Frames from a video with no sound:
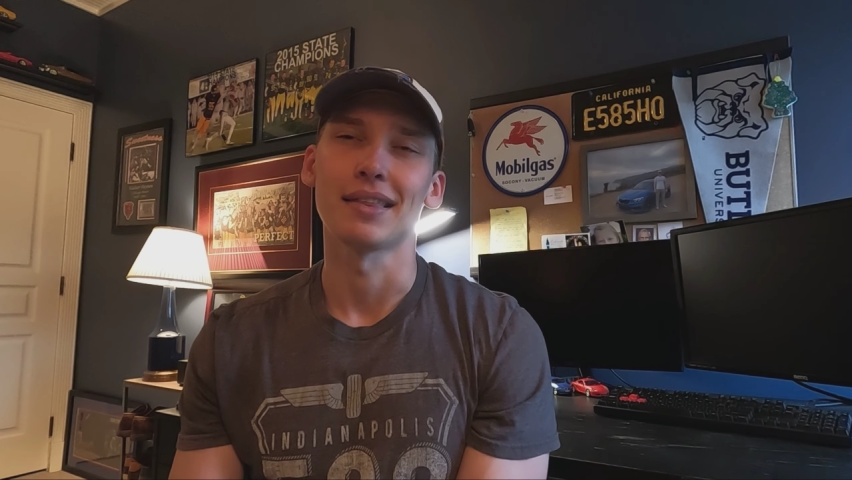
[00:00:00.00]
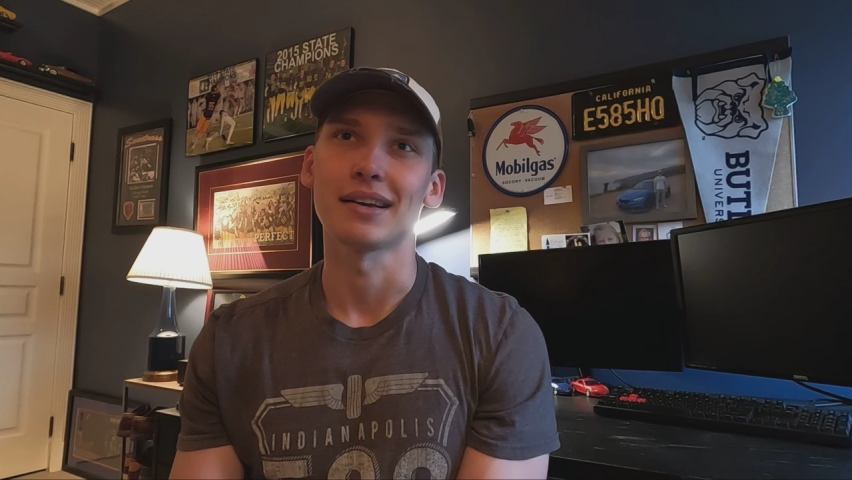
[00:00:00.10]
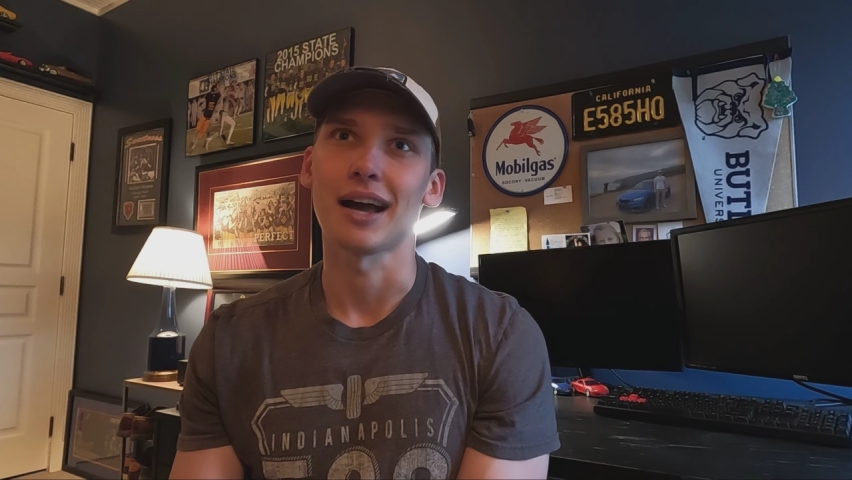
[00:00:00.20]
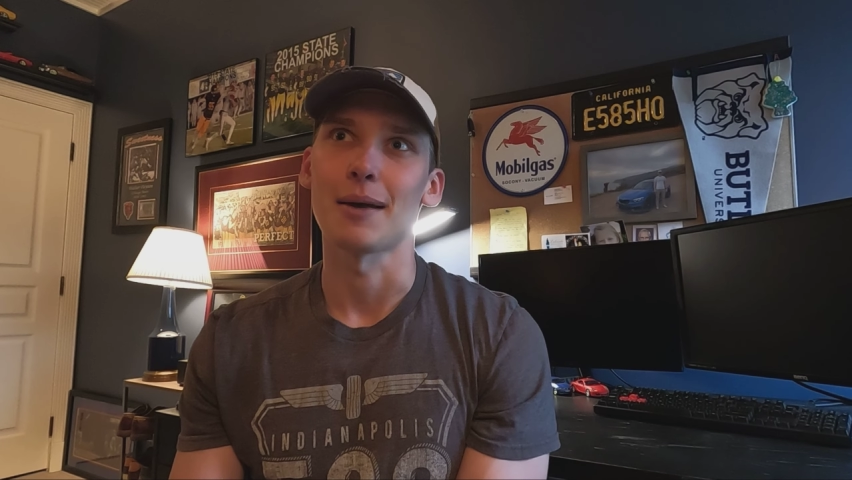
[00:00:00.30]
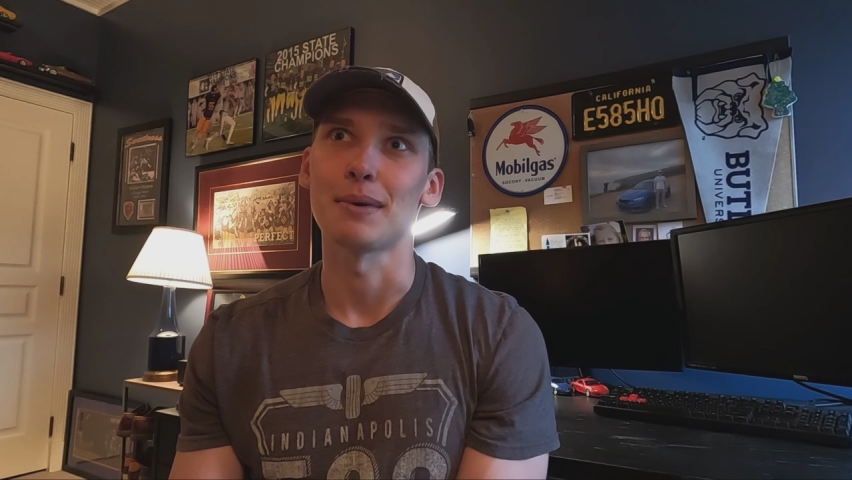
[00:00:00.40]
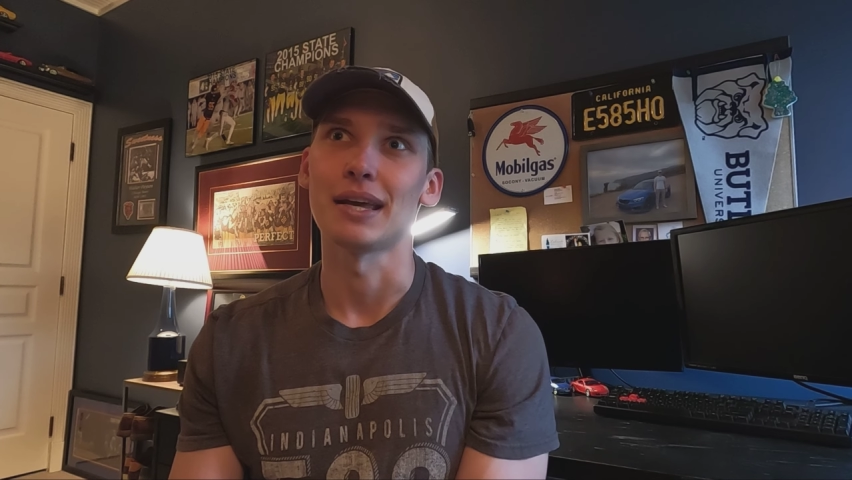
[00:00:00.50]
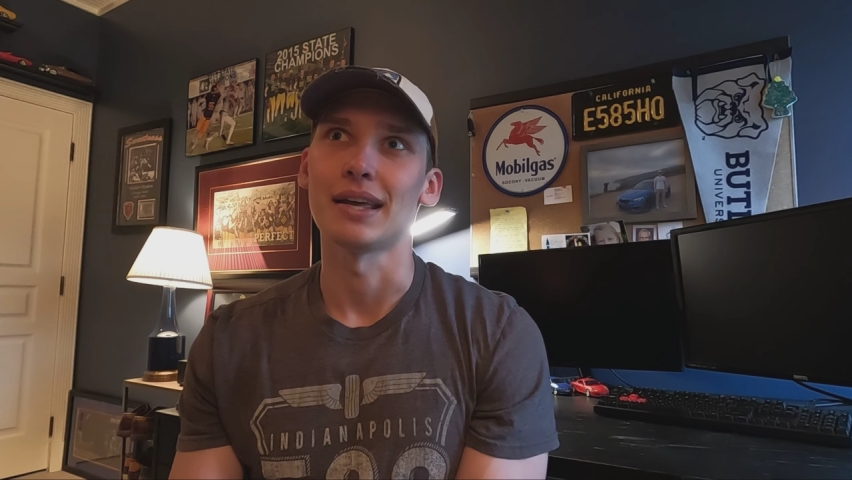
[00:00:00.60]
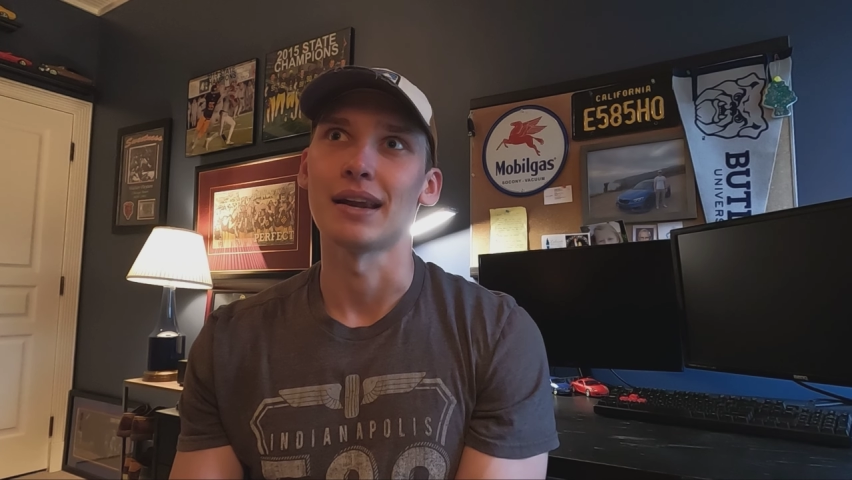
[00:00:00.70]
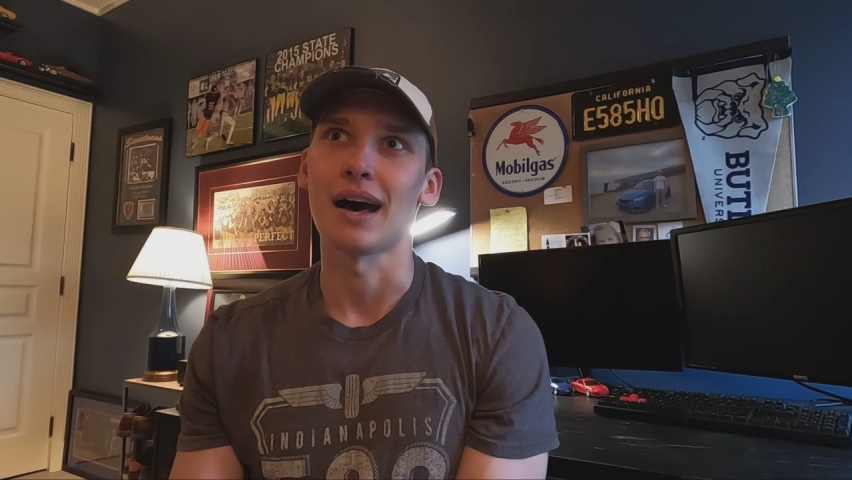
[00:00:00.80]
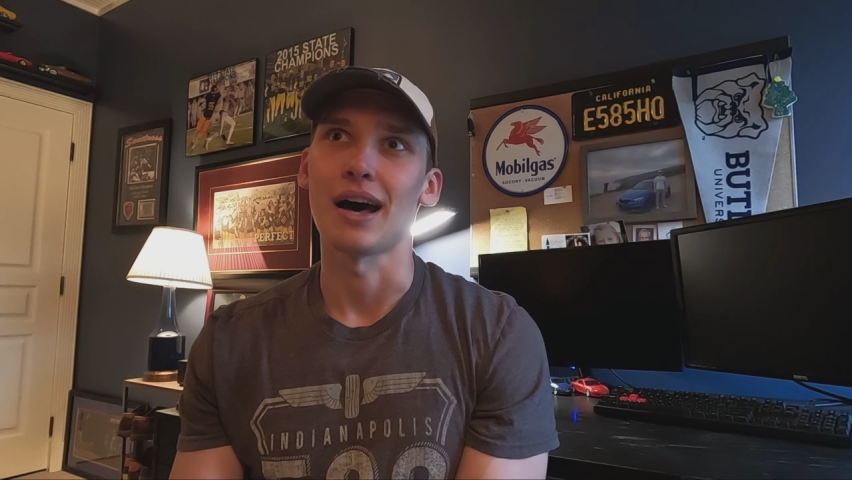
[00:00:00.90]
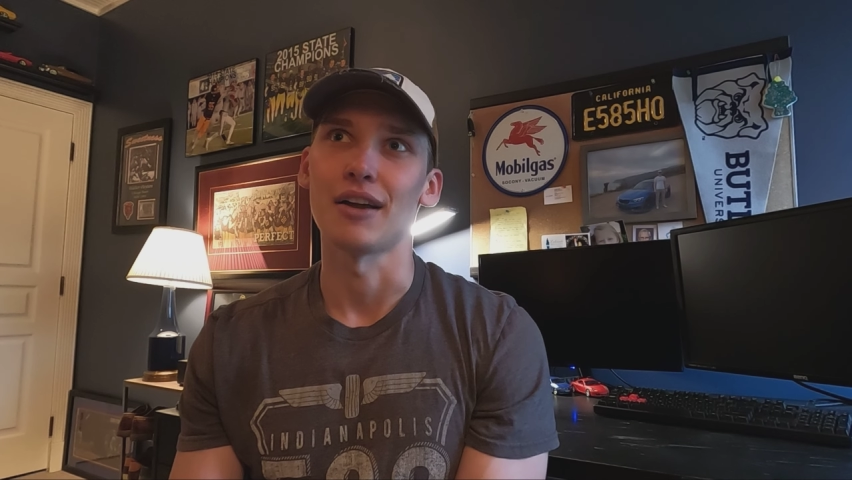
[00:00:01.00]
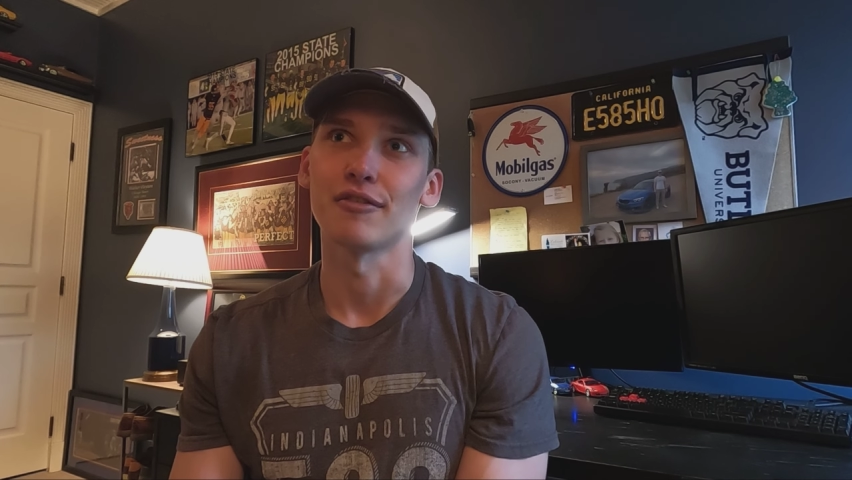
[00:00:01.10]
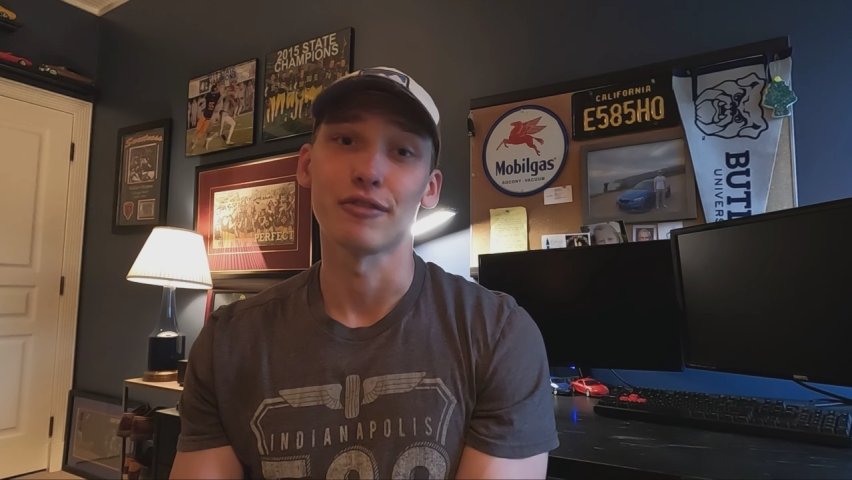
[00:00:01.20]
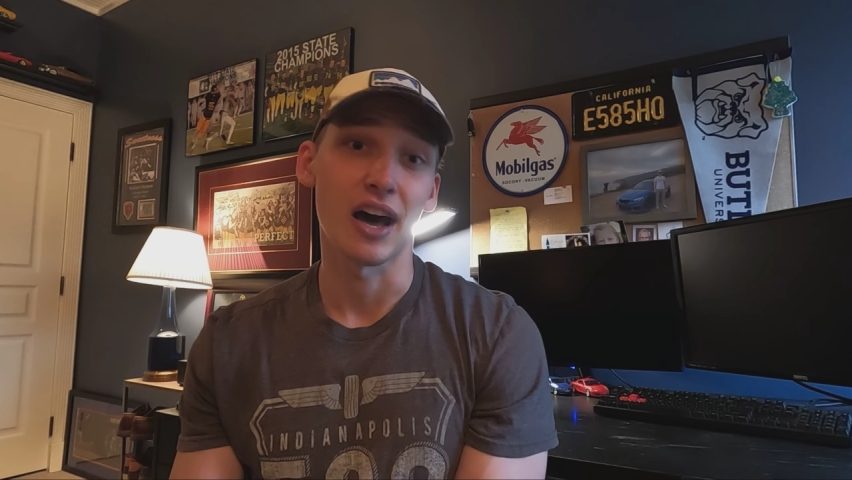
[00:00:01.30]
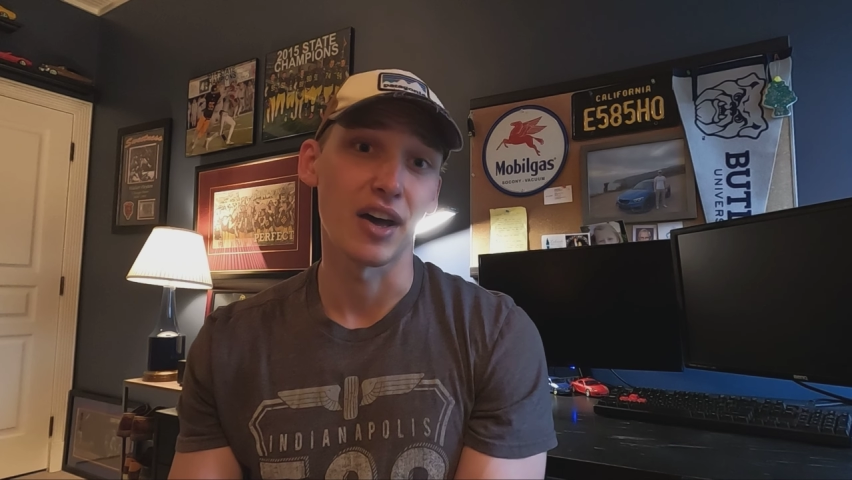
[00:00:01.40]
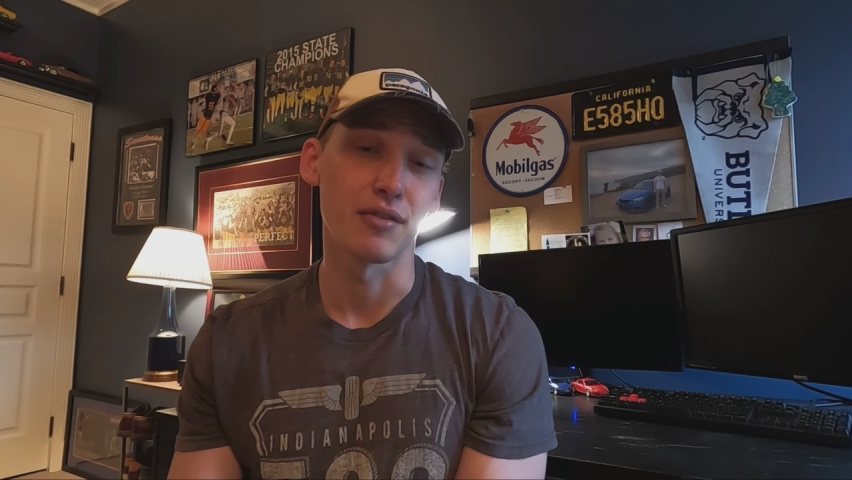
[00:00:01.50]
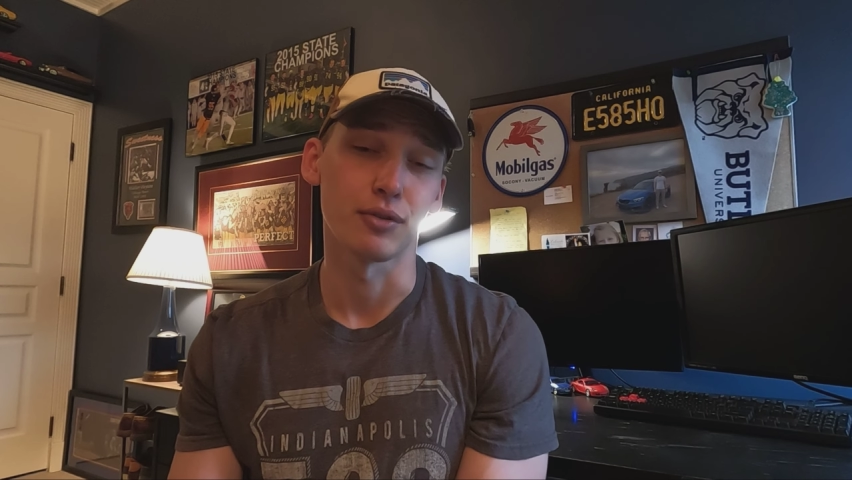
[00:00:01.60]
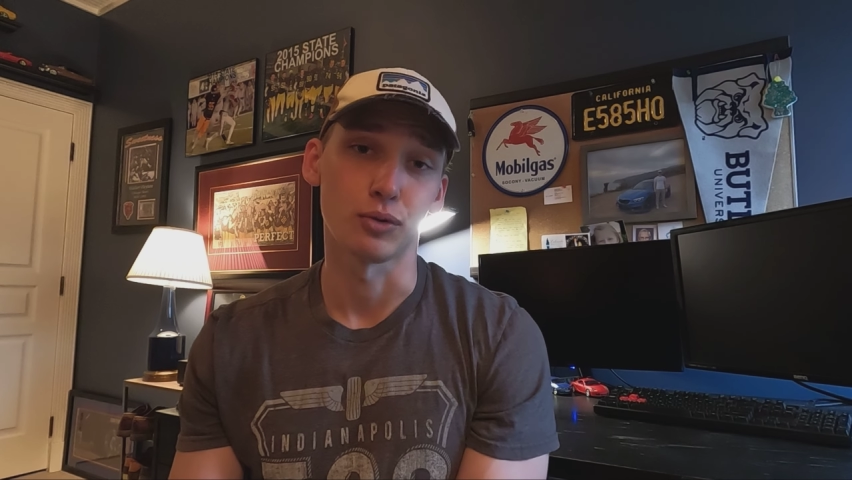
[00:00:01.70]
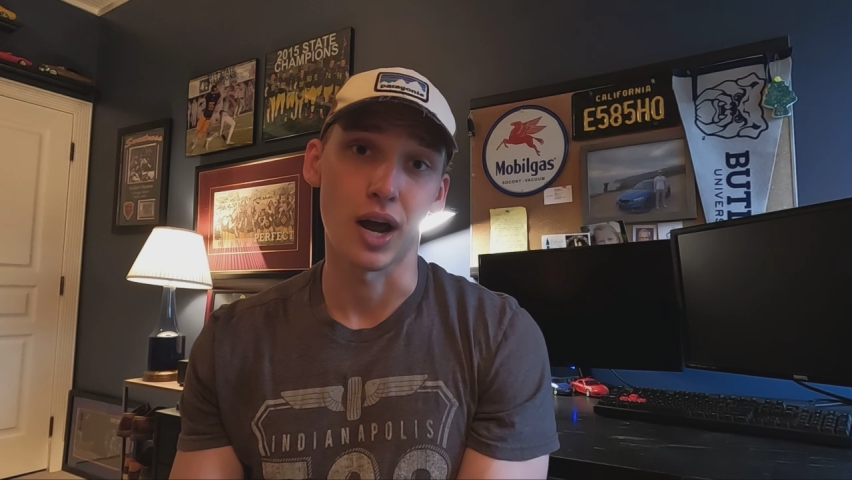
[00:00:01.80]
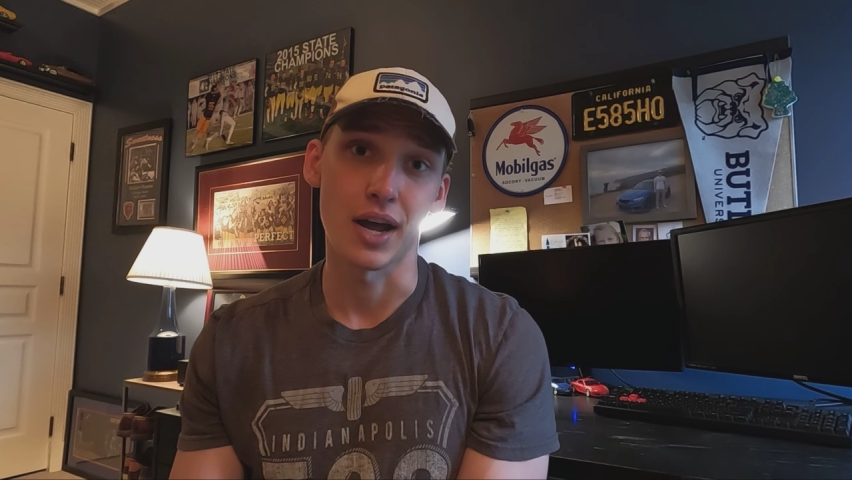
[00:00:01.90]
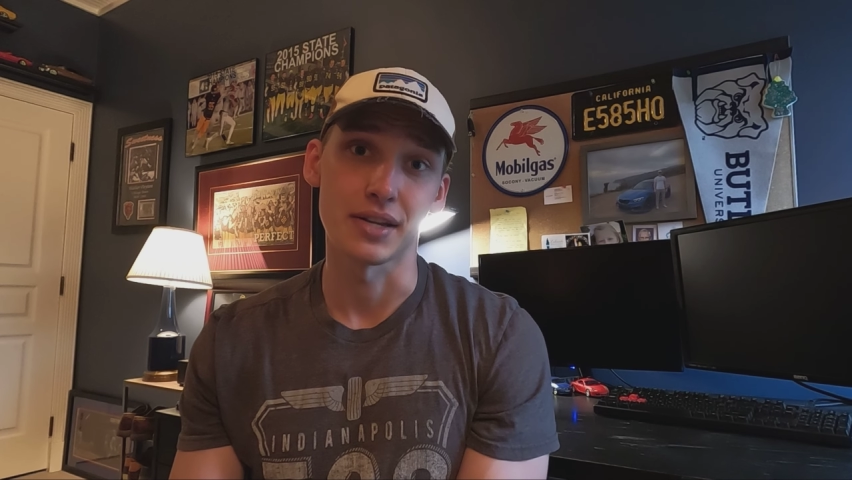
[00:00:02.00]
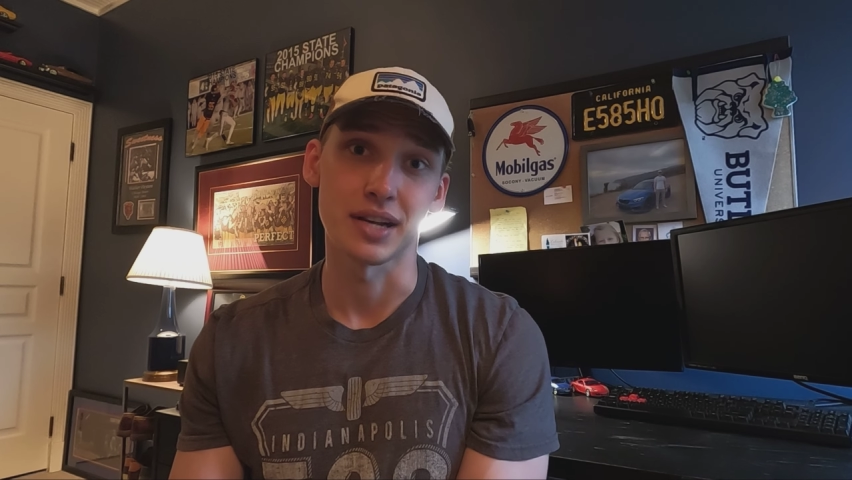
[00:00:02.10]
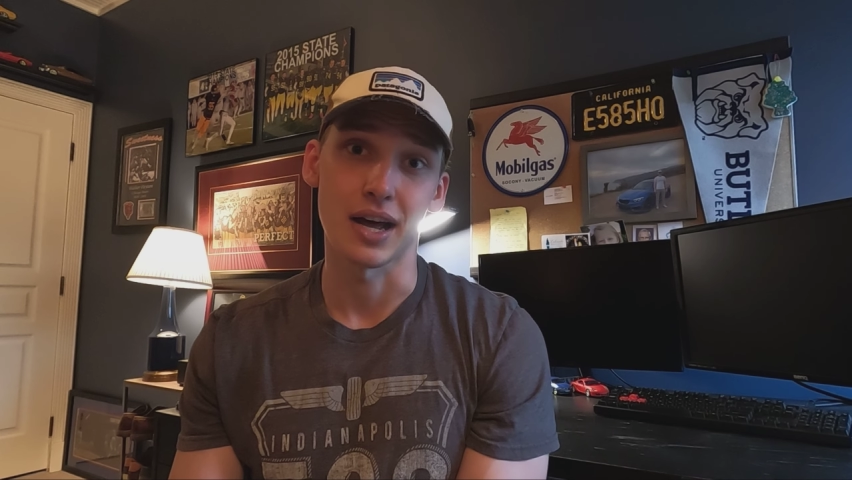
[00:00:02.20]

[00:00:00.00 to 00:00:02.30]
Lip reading: think I'm in on 5 rides